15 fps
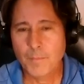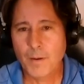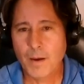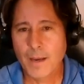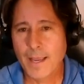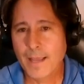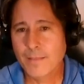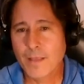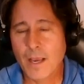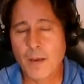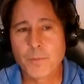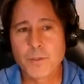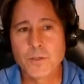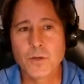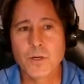I had the
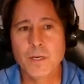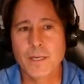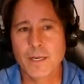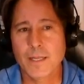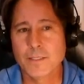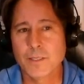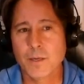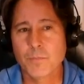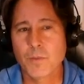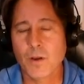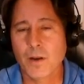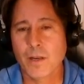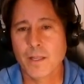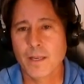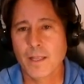opportunity, and I jumped
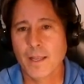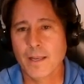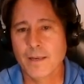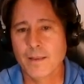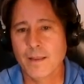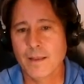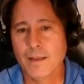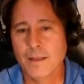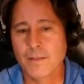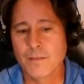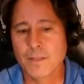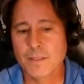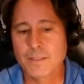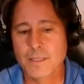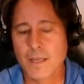on it. And
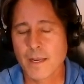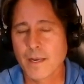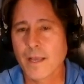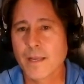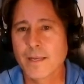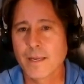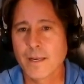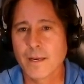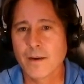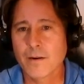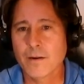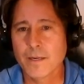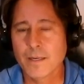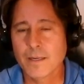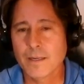The Cyanide
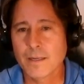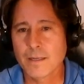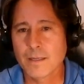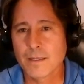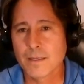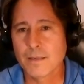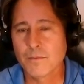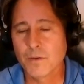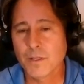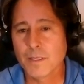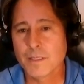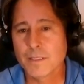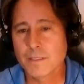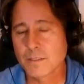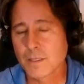Canary
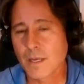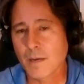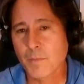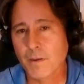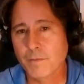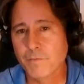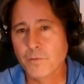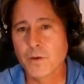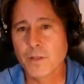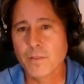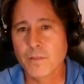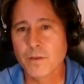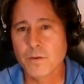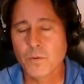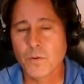really has got my foot
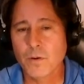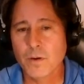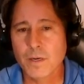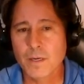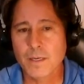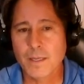in the door.